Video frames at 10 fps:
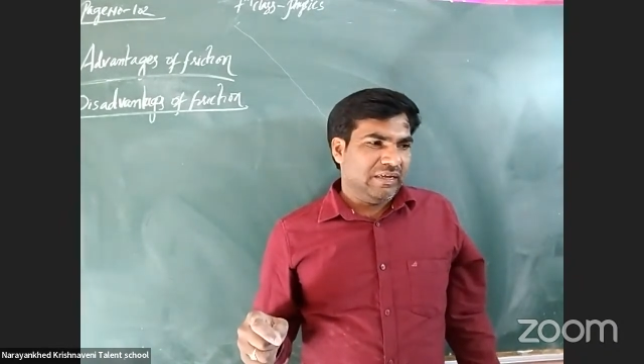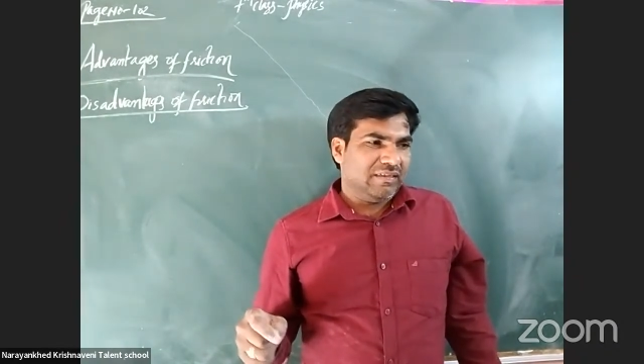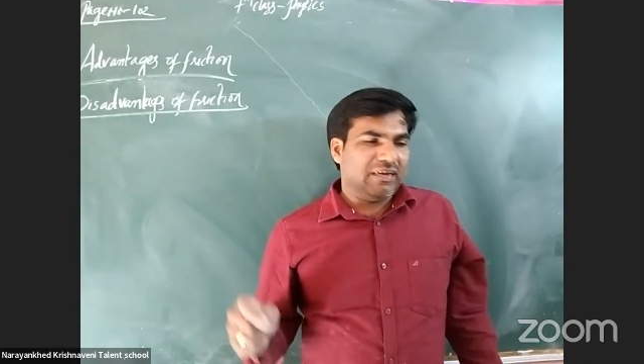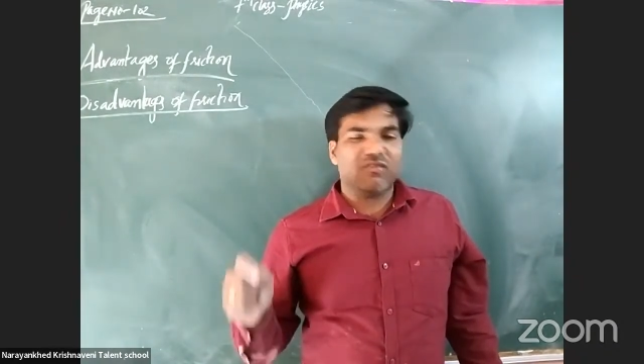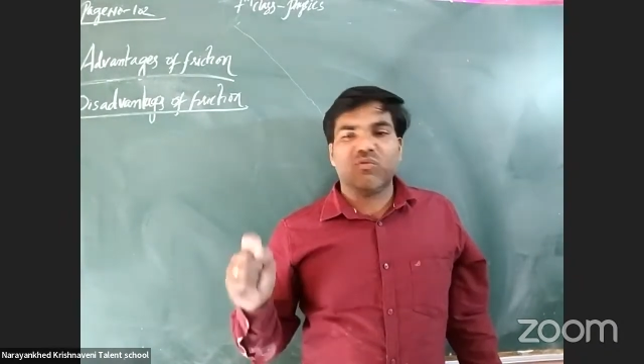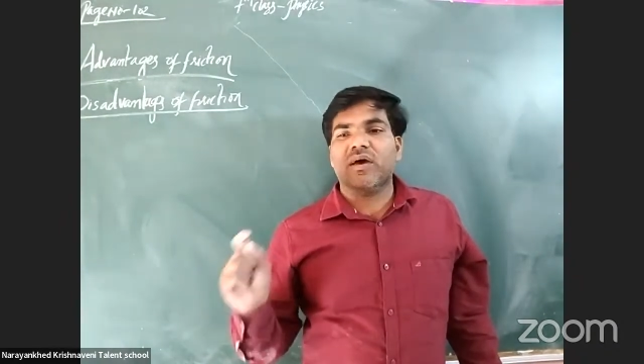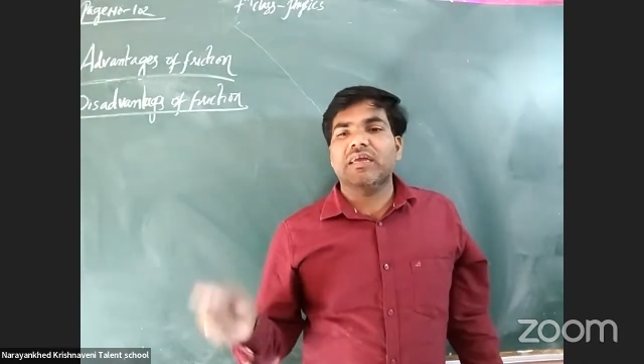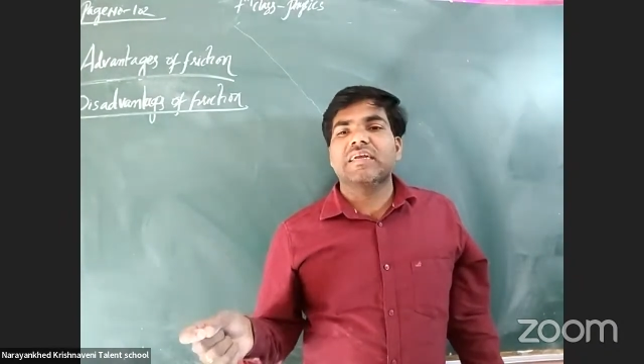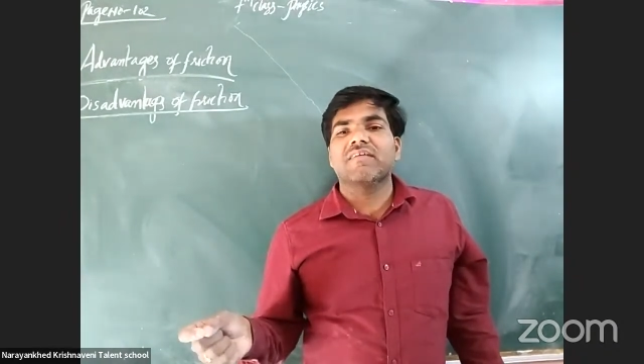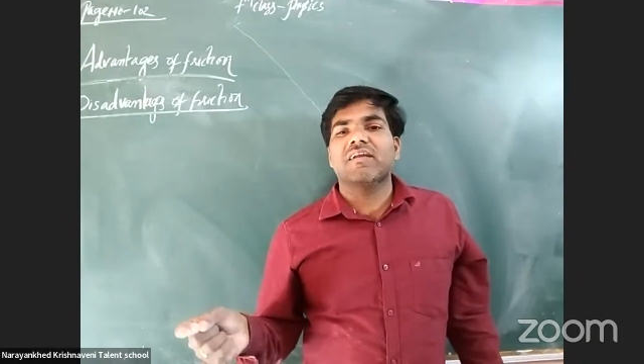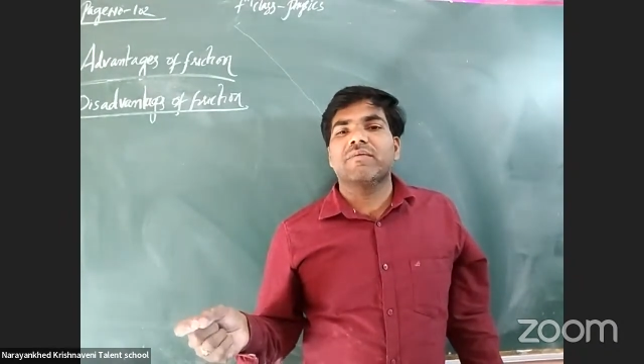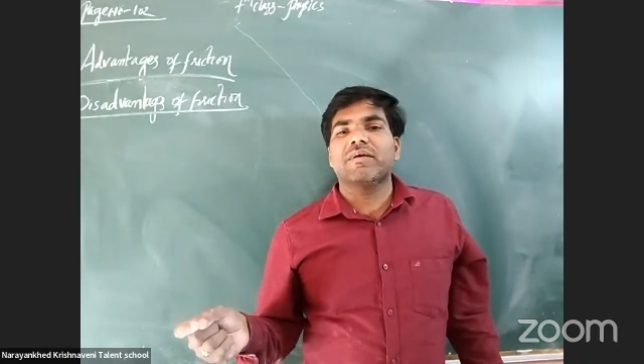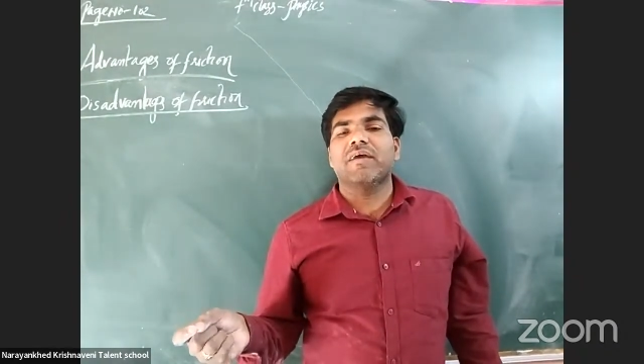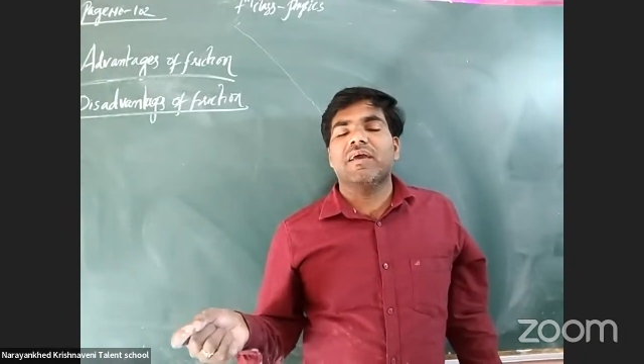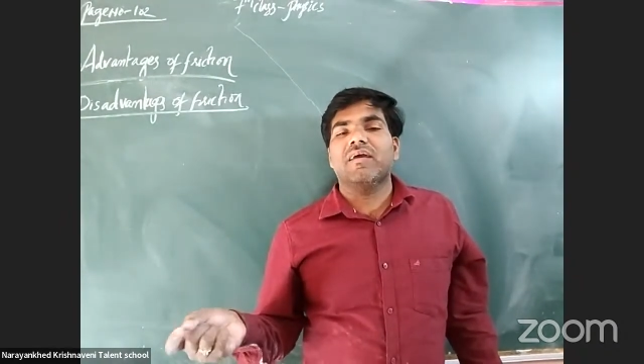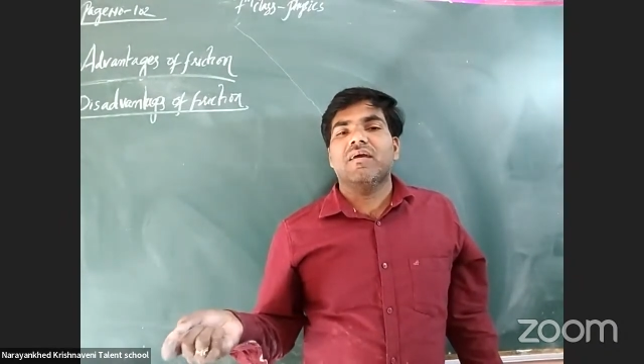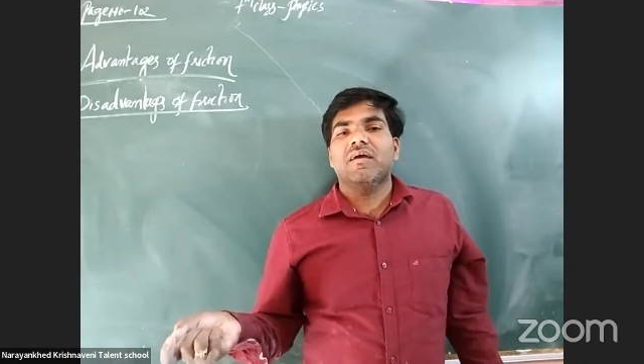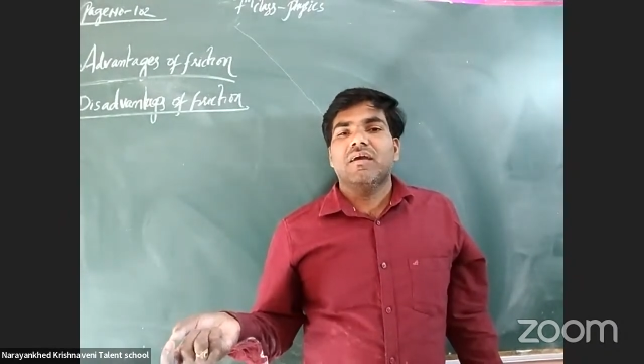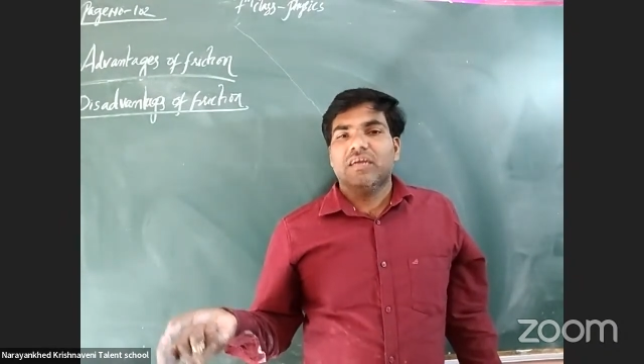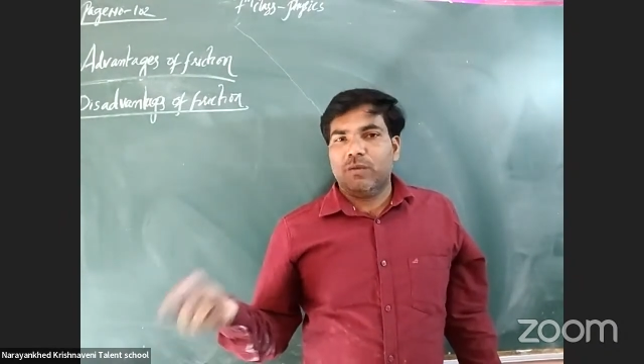That's why
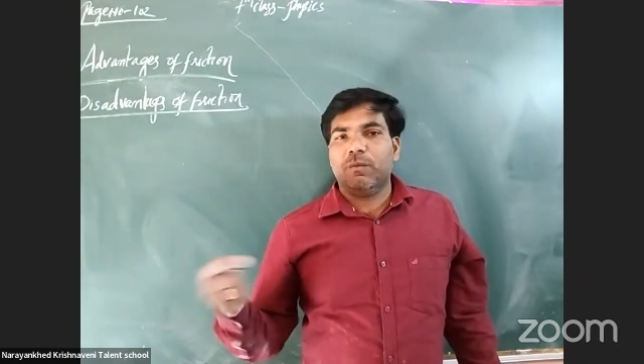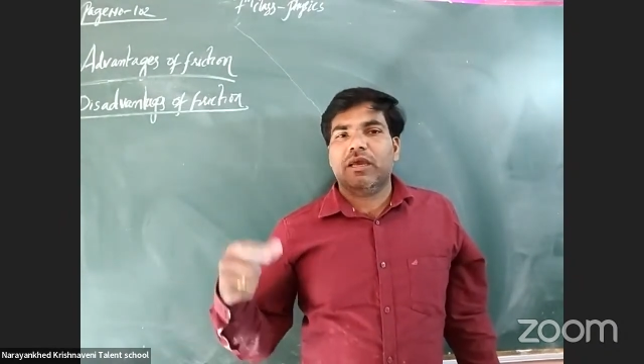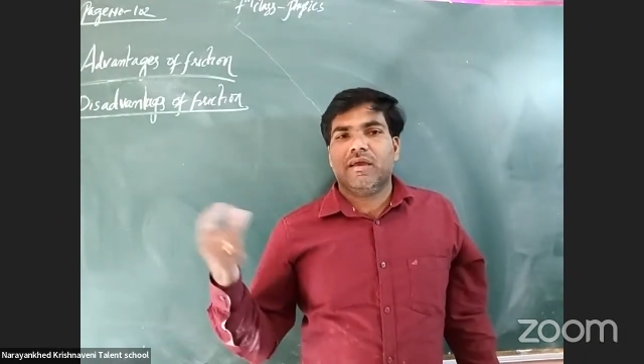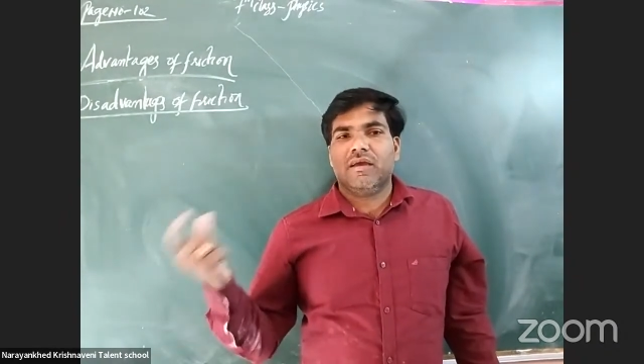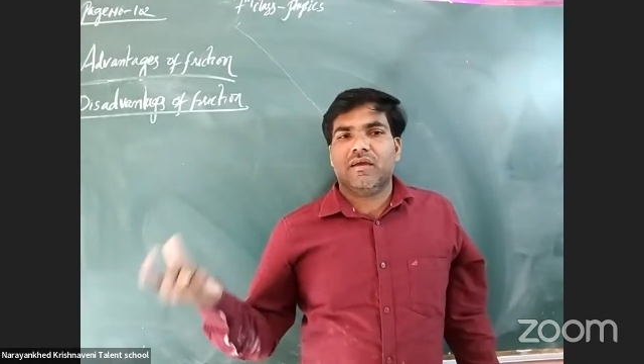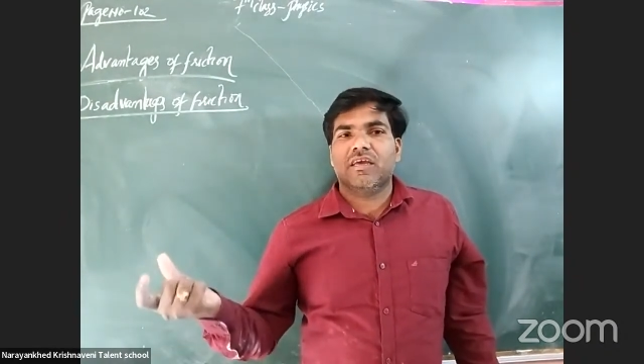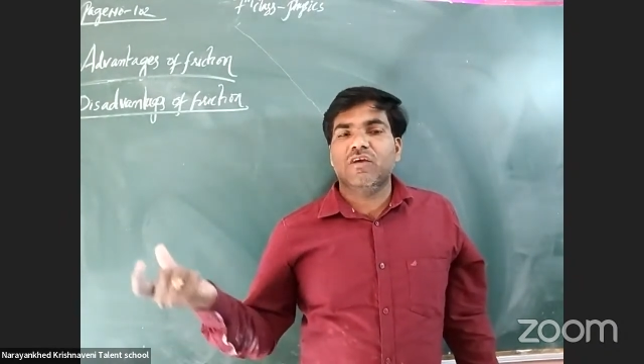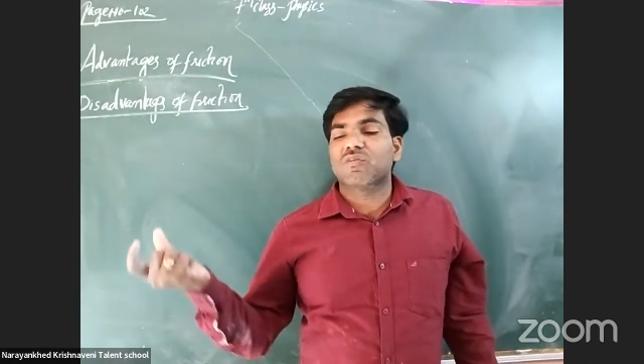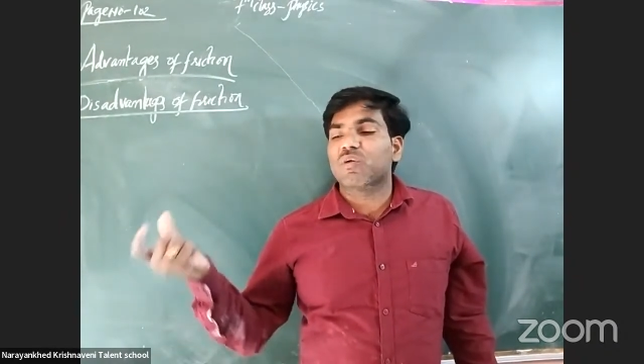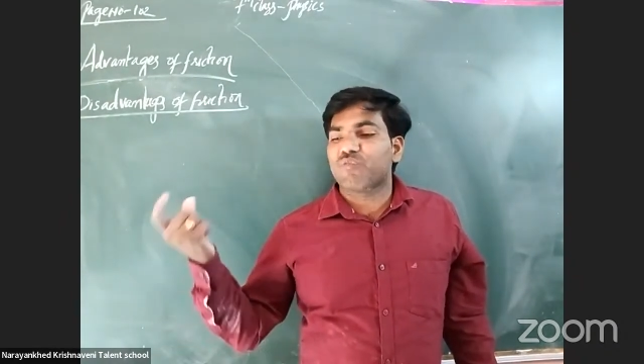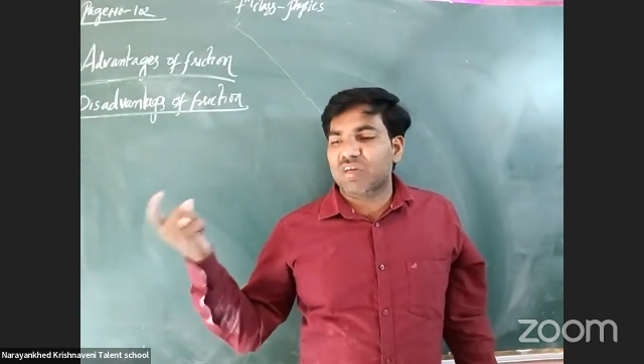it may give the